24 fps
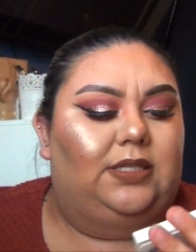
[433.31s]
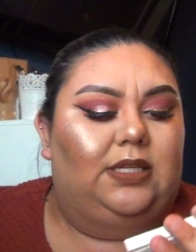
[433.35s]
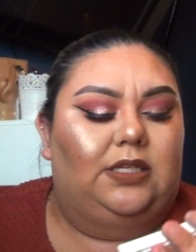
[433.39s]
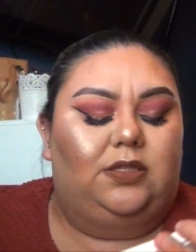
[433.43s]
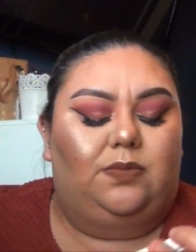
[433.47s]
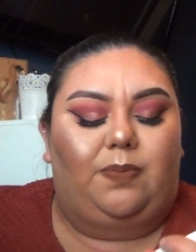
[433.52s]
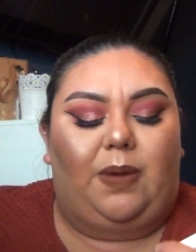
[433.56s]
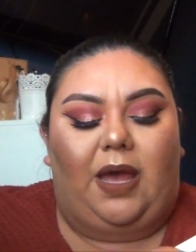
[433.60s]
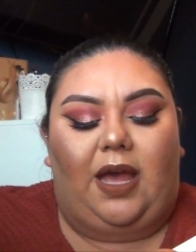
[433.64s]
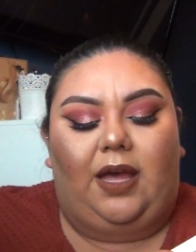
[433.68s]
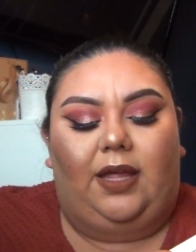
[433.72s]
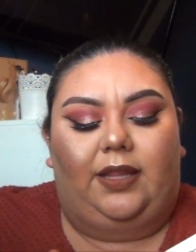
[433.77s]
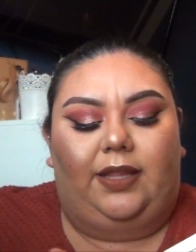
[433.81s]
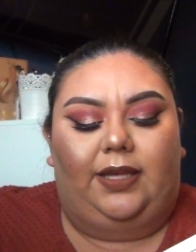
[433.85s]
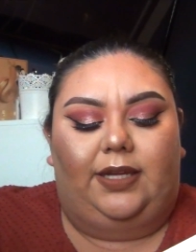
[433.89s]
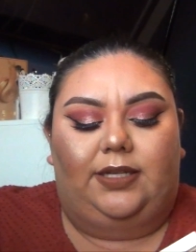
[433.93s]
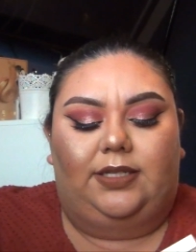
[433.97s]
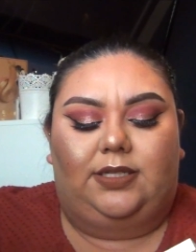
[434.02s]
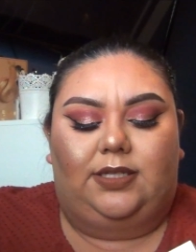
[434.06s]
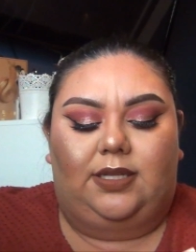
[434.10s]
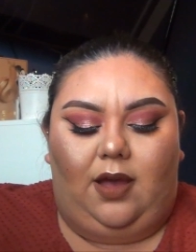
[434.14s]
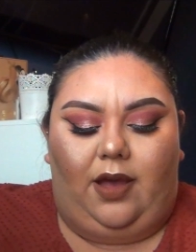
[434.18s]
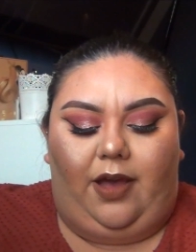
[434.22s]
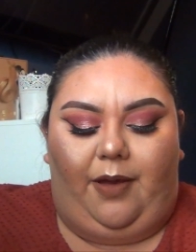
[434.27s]
this
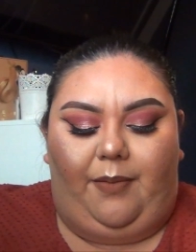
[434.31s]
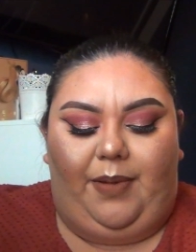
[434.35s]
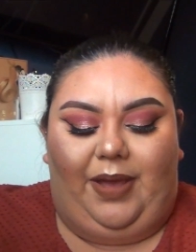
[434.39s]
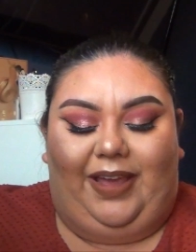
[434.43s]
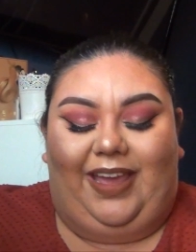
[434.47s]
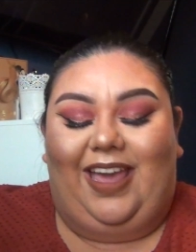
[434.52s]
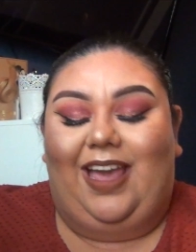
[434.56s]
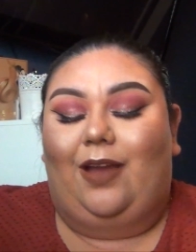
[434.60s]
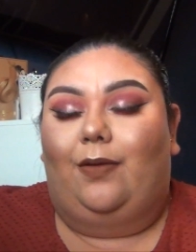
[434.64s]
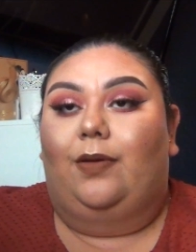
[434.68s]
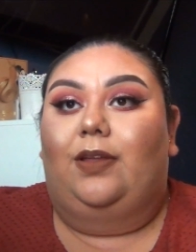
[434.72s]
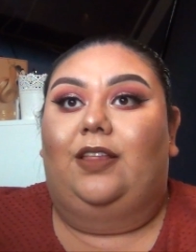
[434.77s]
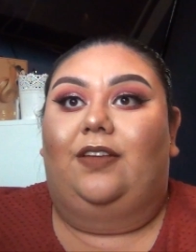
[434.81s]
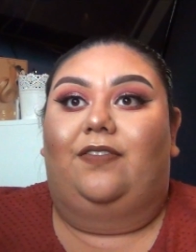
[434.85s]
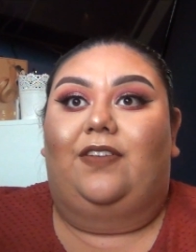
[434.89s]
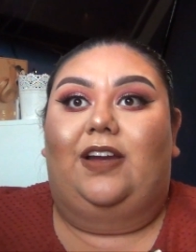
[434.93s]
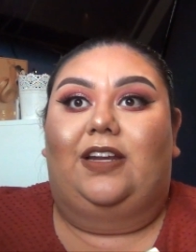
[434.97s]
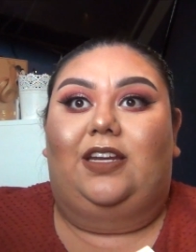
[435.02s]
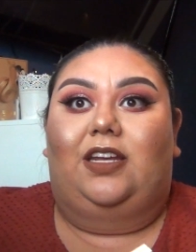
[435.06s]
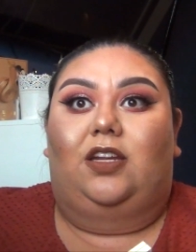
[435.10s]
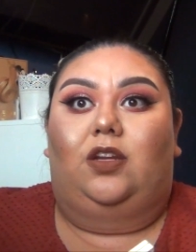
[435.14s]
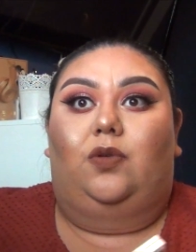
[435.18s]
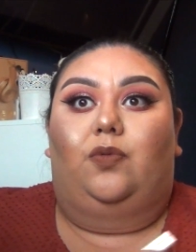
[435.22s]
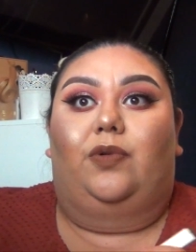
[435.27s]
palette I can't really
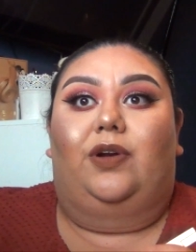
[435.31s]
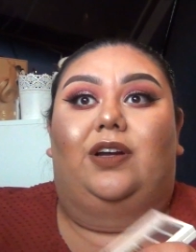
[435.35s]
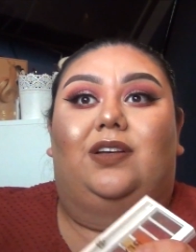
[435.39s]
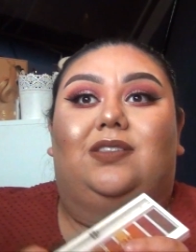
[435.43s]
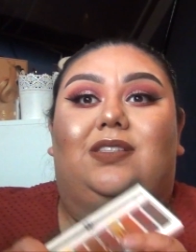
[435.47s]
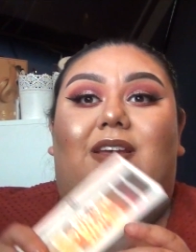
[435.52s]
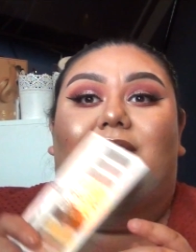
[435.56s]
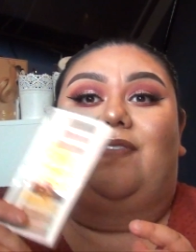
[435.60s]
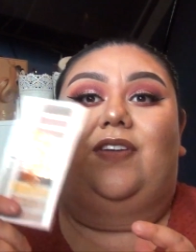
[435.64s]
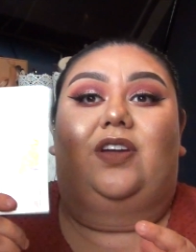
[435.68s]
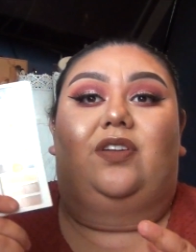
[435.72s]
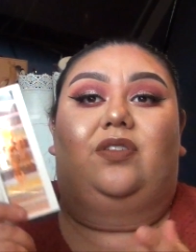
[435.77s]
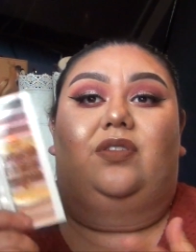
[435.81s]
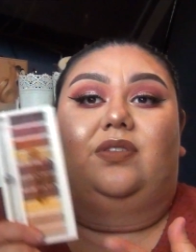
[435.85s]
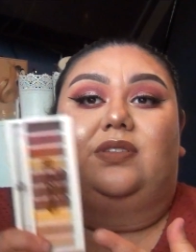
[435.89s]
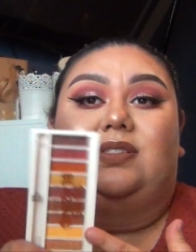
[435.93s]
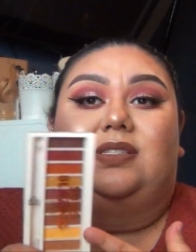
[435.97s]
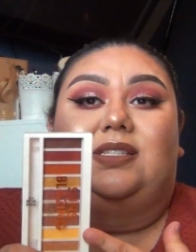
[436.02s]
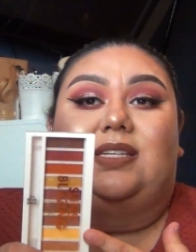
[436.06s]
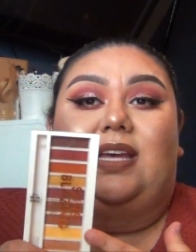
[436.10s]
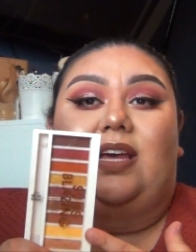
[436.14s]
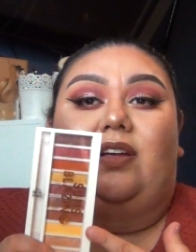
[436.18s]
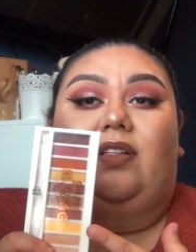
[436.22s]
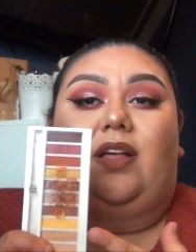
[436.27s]
find anywhere else. I found it on
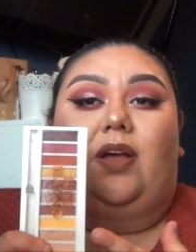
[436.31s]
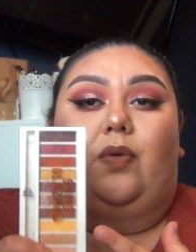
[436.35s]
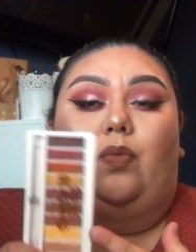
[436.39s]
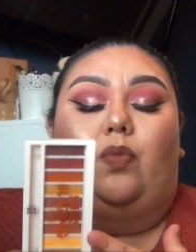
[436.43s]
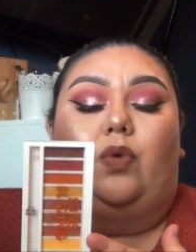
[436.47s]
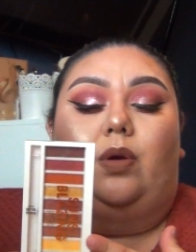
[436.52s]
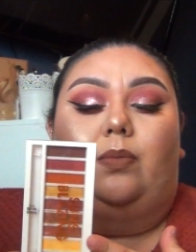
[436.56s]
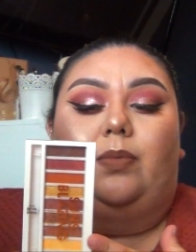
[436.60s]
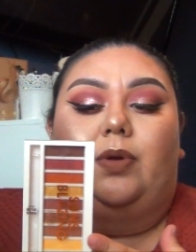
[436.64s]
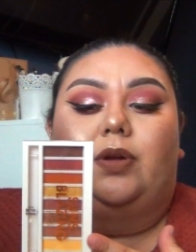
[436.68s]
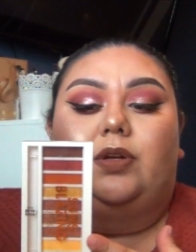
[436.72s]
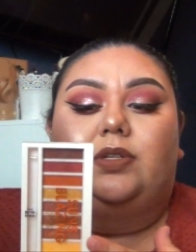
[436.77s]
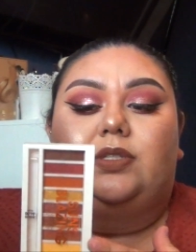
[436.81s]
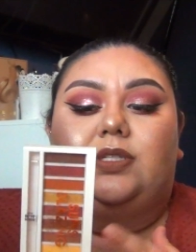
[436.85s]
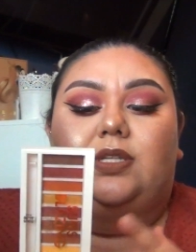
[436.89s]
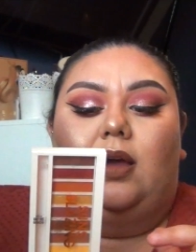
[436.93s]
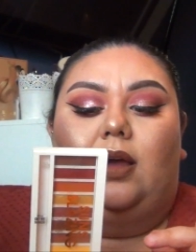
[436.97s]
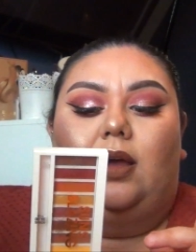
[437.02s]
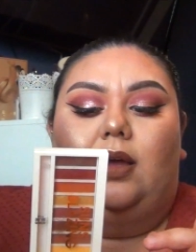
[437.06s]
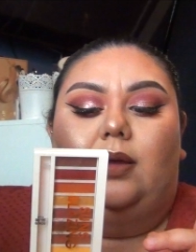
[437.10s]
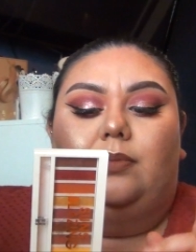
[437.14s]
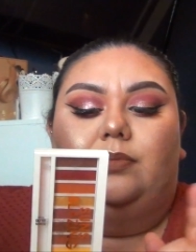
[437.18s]
sale at Walmart.